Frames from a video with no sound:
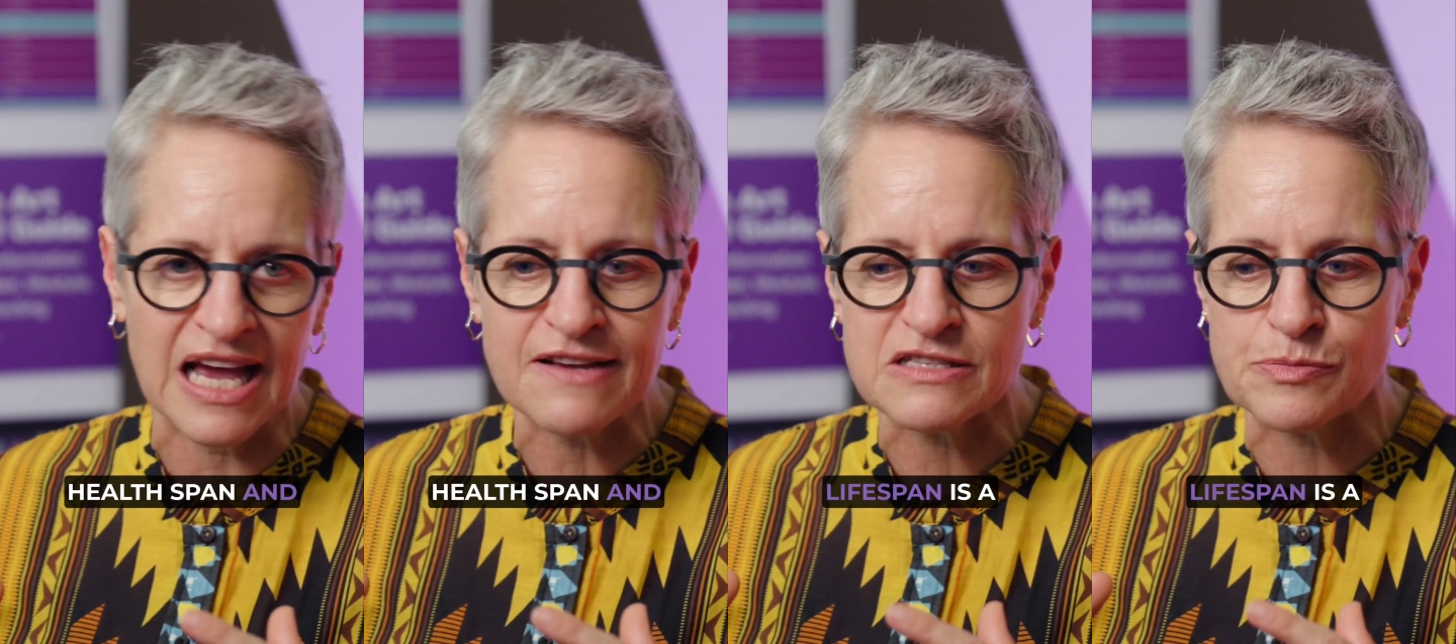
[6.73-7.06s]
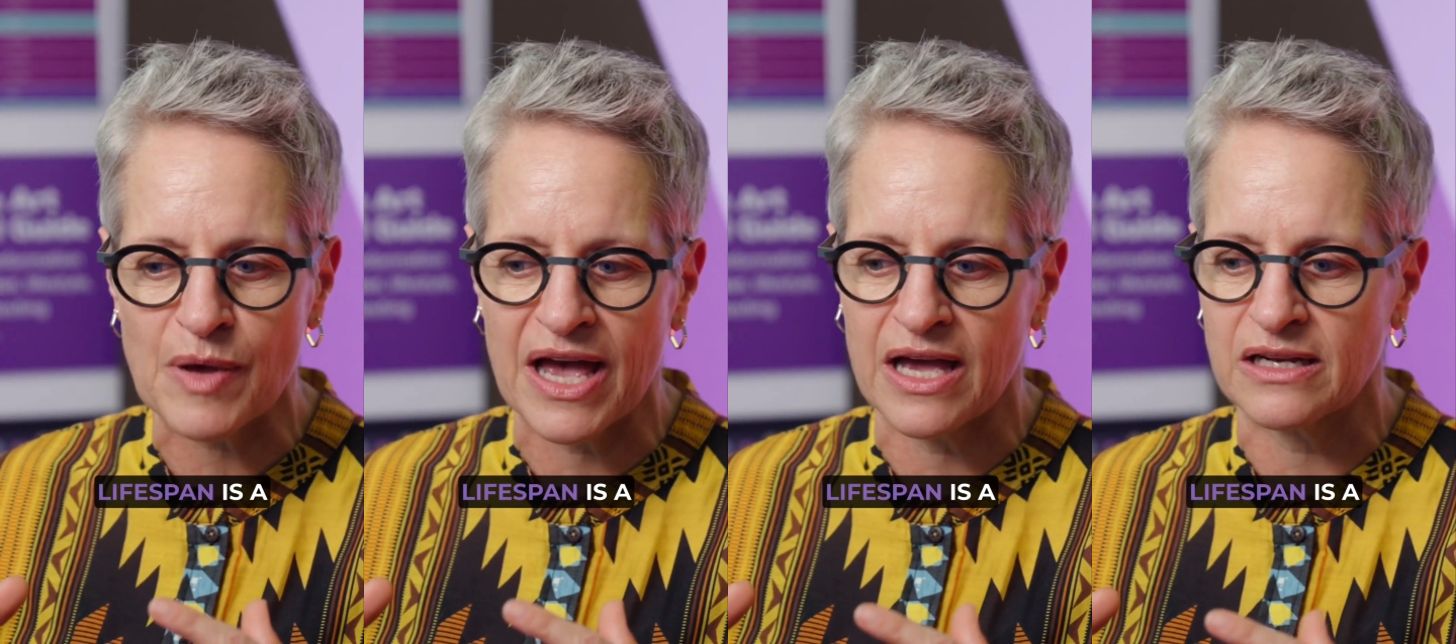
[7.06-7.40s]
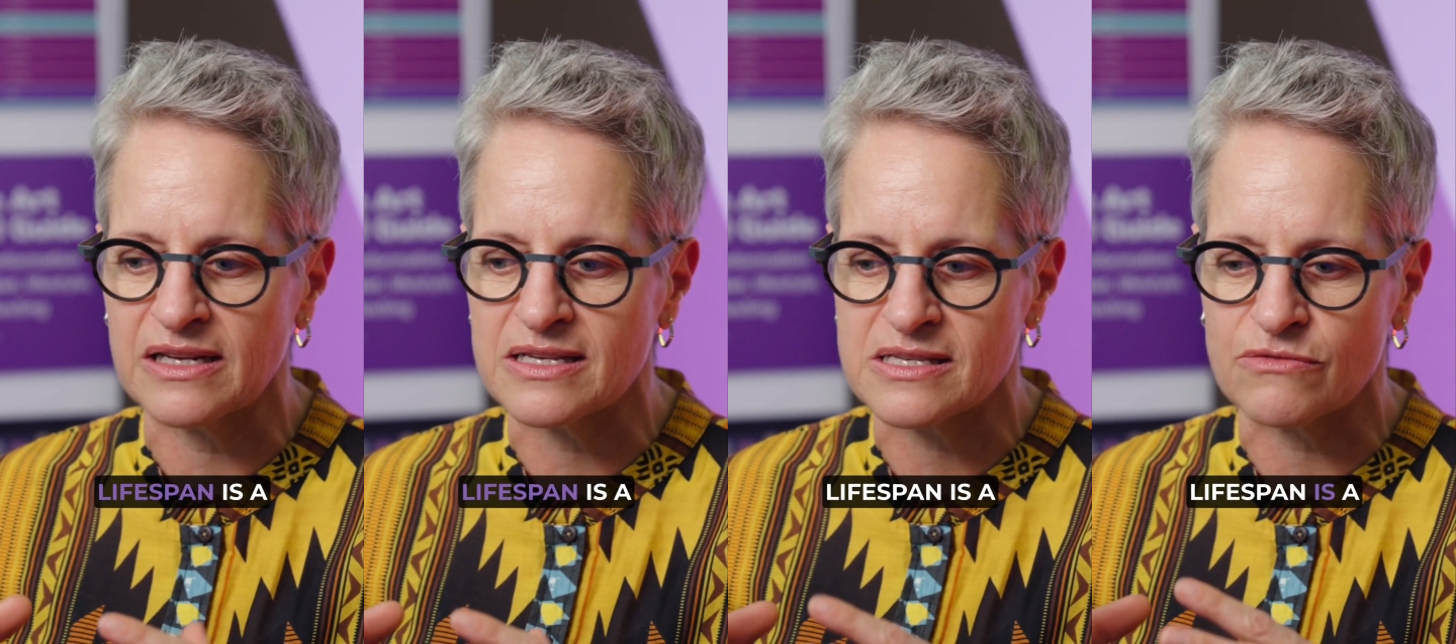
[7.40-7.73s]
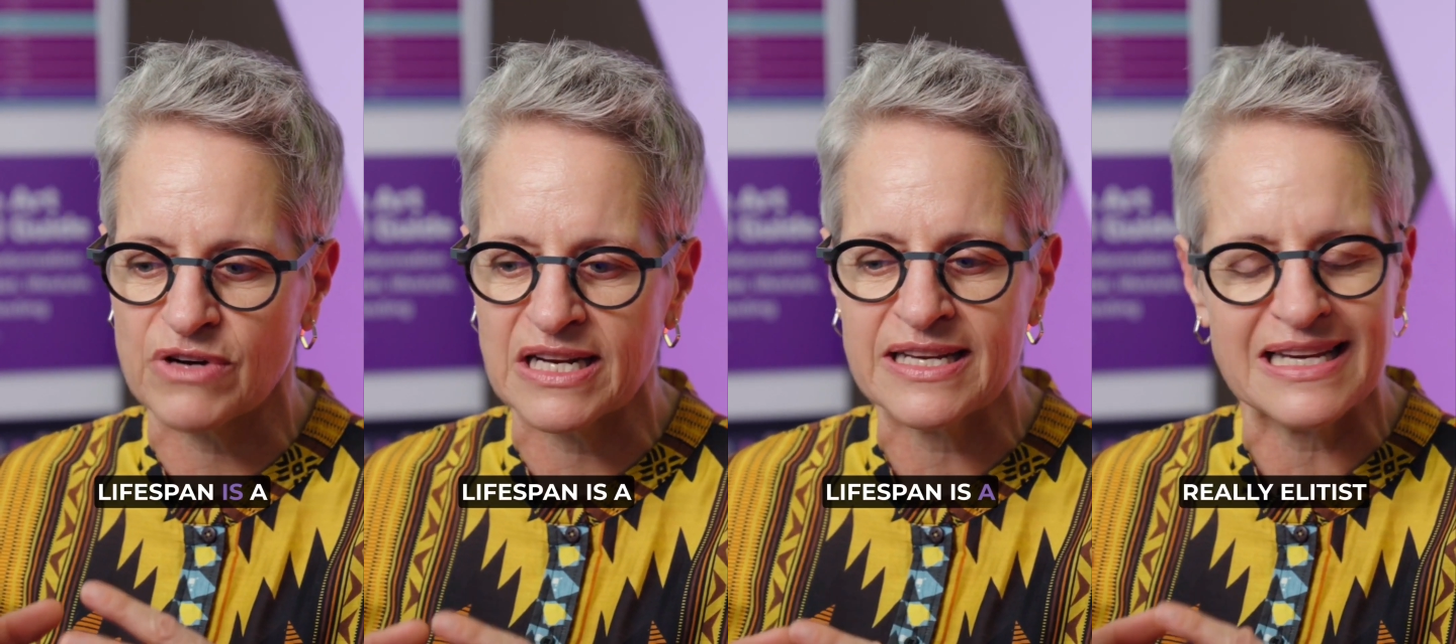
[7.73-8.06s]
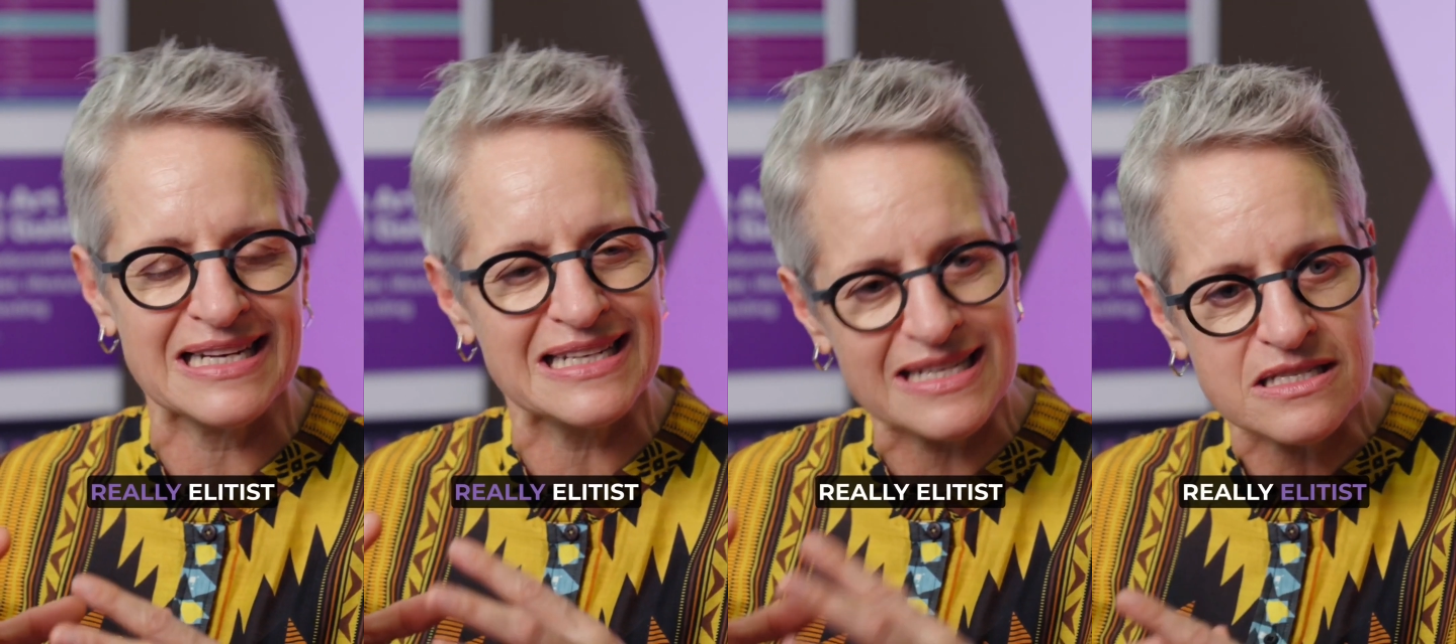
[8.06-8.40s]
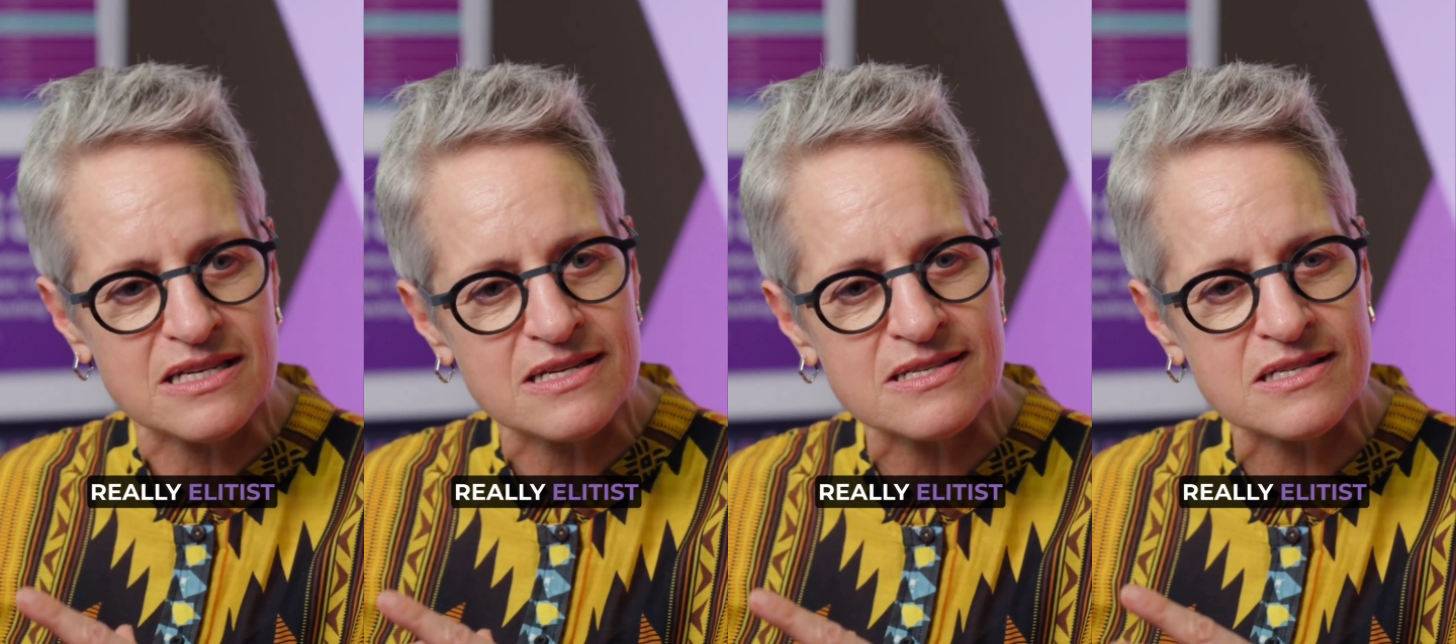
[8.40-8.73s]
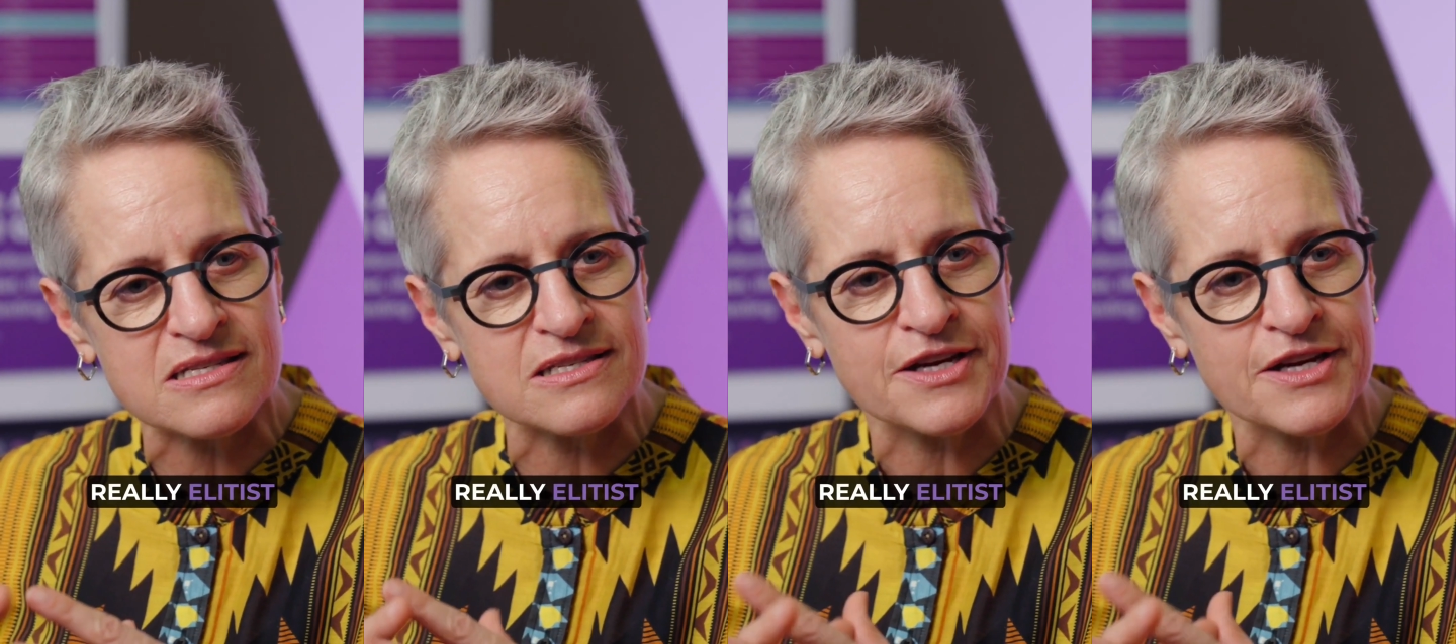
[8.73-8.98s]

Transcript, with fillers: lifespan is a really elitist